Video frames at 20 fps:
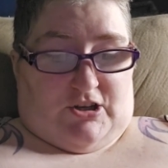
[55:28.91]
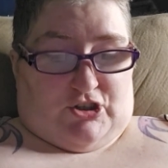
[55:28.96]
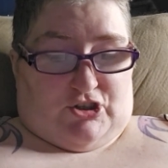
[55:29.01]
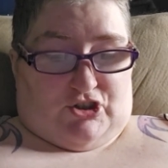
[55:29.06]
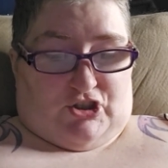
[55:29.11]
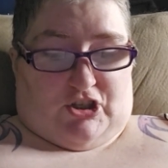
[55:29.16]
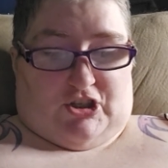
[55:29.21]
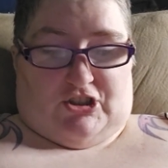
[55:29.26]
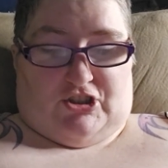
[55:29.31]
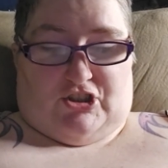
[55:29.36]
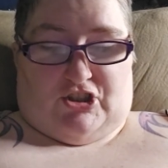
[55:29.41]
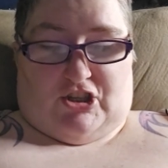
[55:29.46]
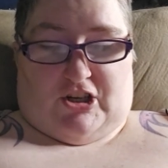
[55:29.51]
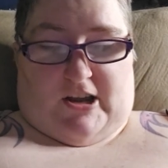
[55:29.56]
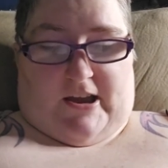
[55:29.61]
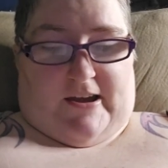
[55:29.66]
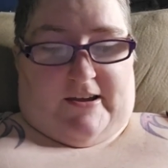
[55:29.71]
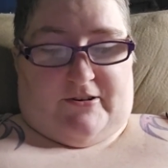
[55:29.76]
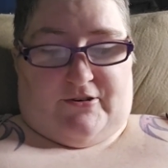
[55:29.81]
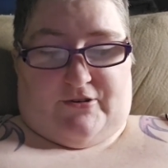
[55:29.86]
She
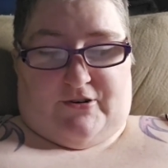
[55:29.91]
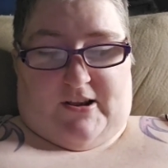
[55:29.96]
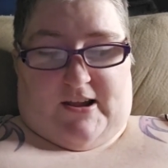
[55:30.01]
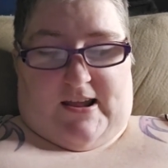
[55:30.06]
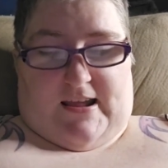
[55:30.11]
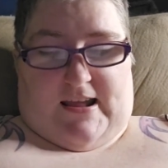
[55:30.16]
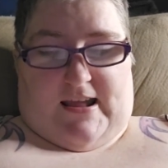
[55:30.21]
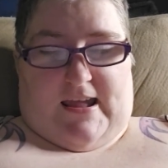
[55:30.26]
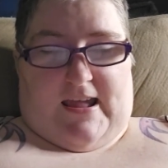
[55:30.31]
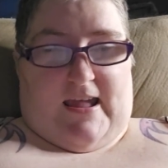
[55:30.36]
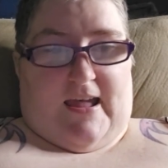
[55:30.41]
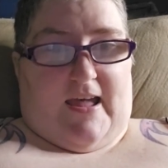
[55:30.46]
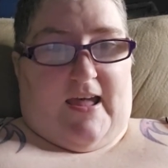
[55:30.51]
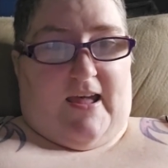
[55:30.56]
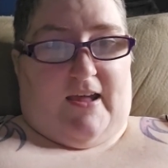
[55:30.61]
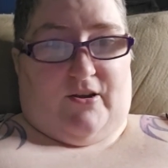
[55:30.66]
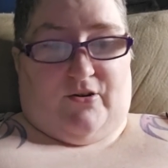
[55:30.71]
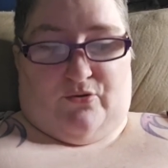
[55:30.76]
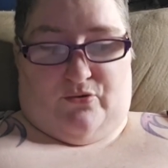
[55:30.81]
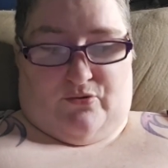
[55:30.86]
chattered
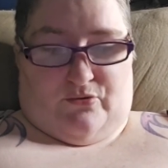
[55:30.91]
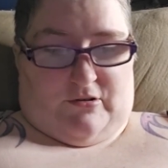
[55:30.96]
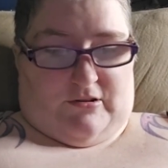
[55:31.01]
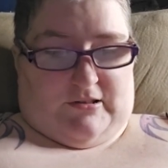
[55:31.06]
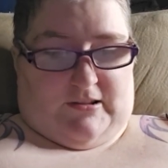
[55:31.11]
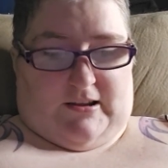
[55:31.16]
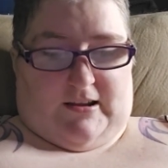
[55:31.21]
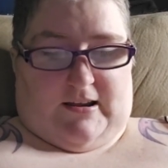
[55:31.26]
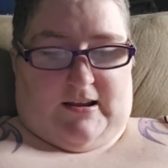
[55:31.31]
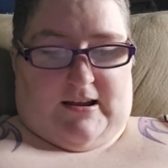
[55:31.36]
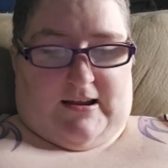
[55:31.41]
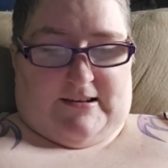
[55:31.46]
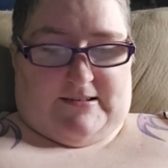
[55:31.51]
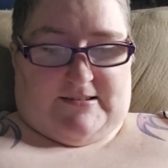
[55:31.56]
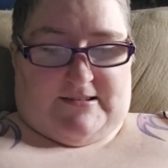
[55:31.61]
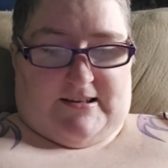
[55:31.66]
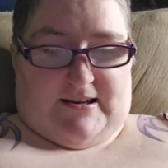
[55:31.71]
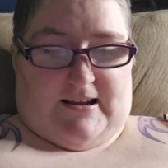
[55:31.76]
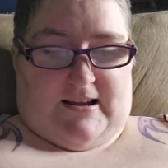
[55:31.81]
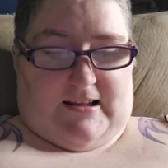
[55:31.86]
angrily
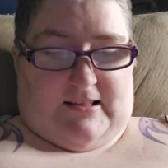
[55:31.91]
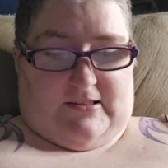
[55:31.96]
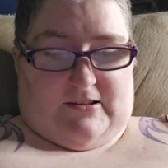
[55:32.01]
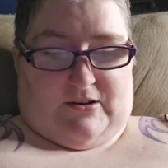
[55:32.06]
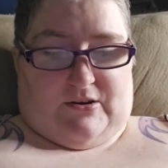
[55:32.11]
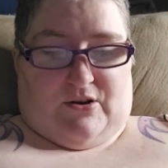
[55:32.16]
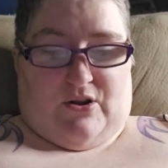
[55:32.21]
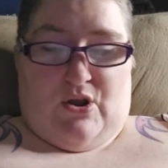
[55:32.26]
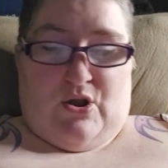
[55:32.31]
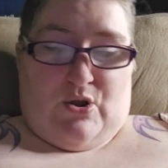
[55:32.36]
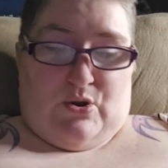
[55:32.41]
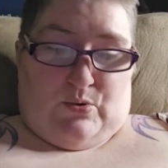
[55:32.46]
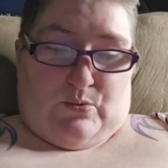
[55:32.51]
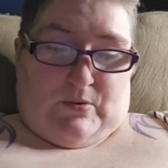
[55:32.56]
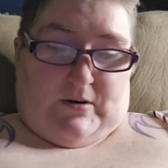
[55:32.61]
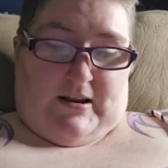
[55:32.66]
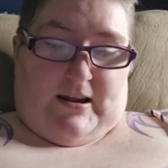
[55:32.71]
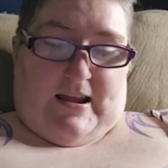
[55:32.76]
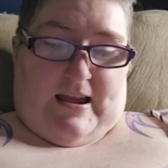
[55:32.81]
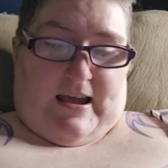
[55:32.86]
at Tigellin
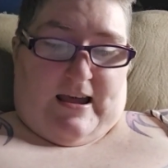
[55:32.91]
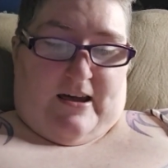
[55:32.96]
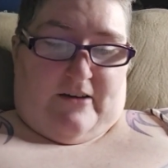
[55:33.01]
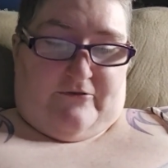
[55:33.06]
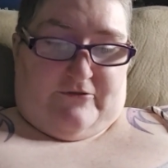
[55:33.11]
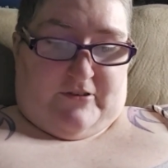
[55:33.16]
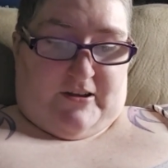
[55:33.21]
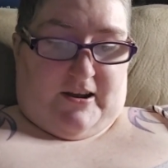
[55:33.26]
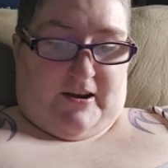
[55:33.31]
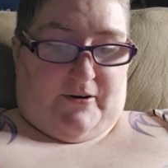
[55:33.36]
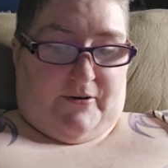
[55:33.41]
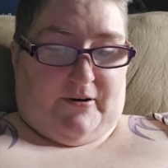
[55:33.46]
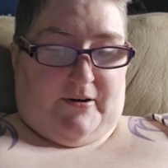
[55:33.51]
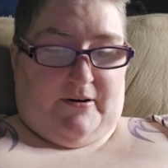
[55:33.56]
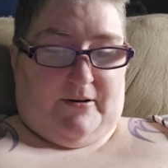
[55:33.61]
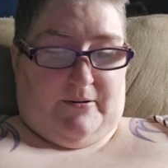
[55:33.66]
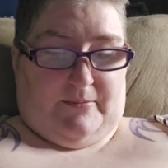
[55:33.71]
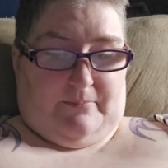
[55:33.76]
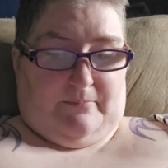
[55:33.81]
when he half carried